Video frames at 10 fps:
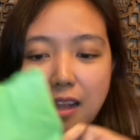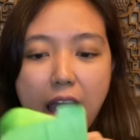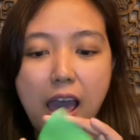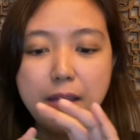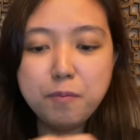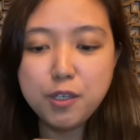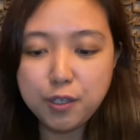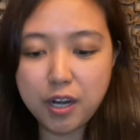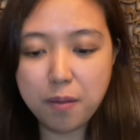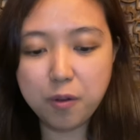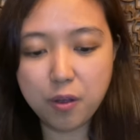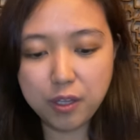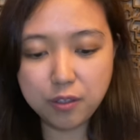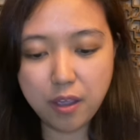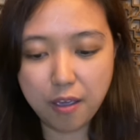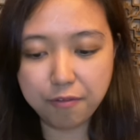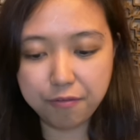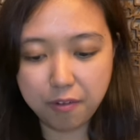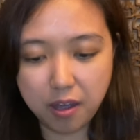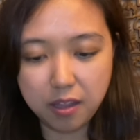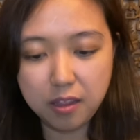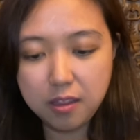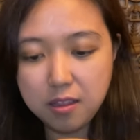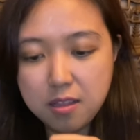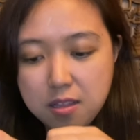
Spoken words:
I'm sure I'm going to have fun